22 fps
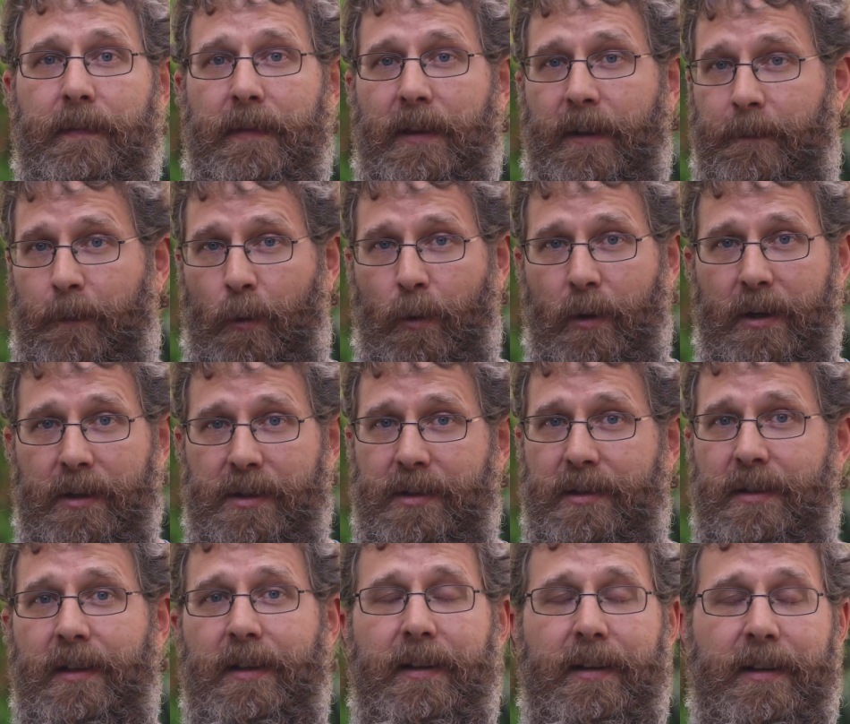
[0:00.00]
The
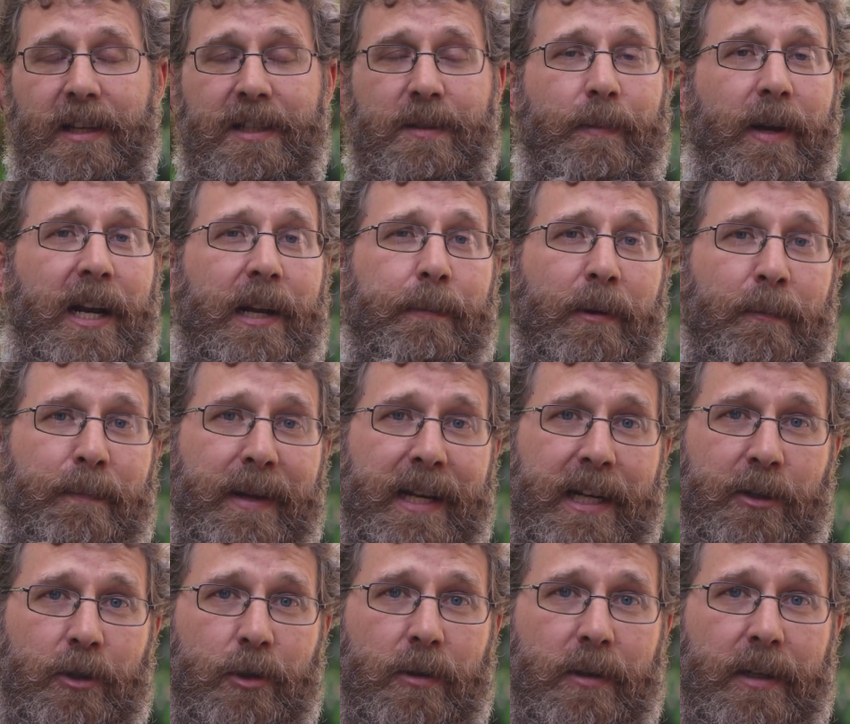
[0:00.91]
forest is made up of
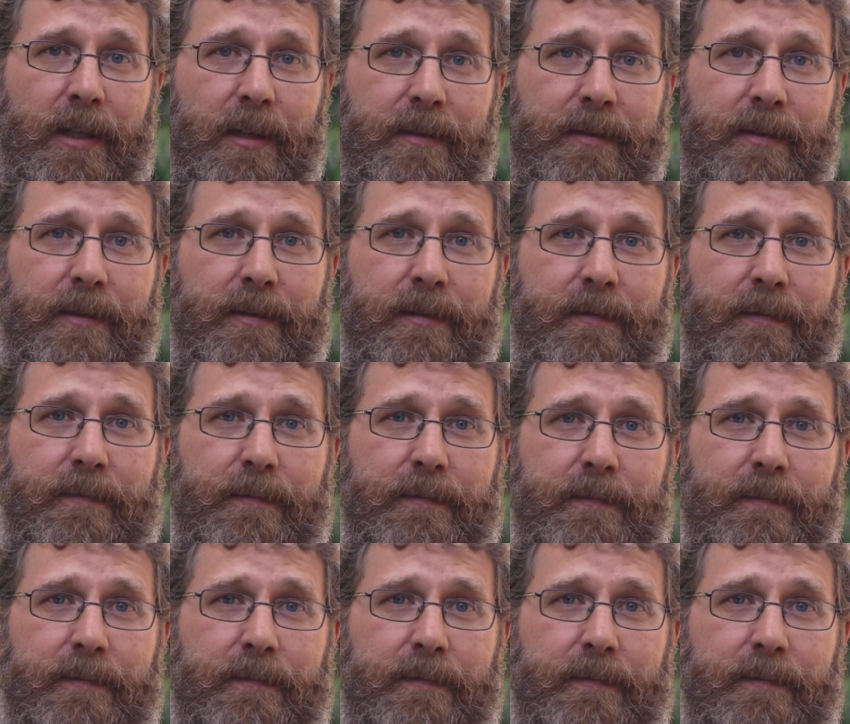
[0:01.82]
many trees.